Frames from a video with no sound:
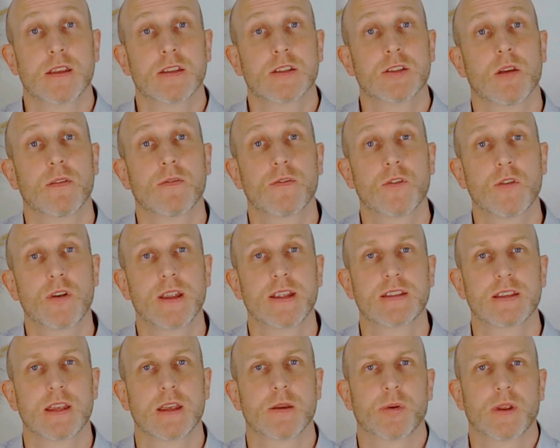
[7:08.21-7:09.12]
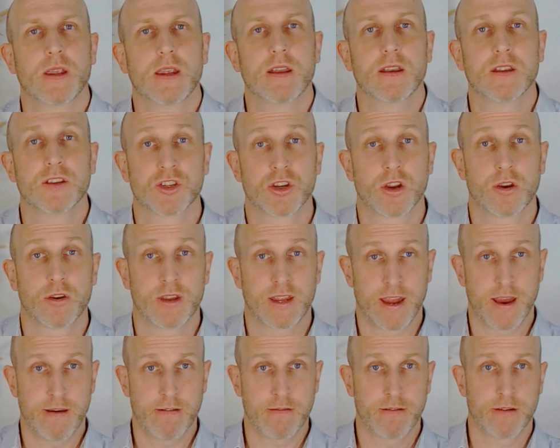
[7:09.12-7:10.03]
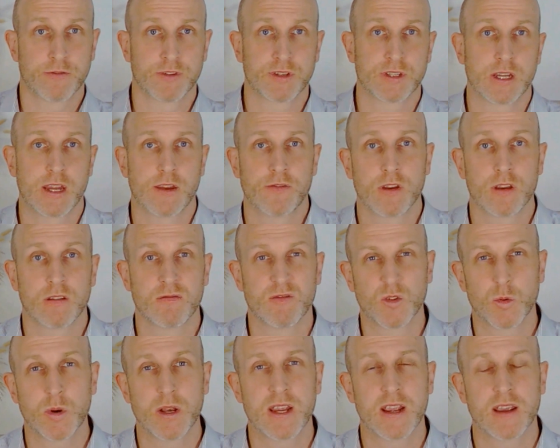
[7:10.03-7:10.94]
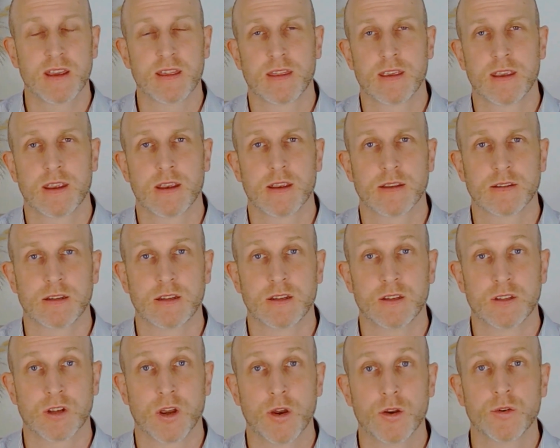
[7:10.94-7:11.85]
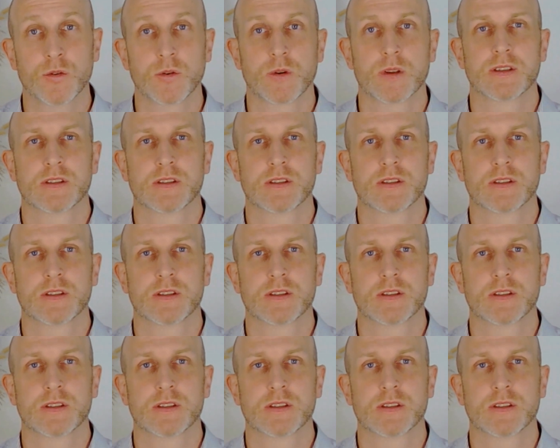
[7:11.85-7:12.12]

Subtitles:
So I've got an example here to show Karen receiving $28,000 in total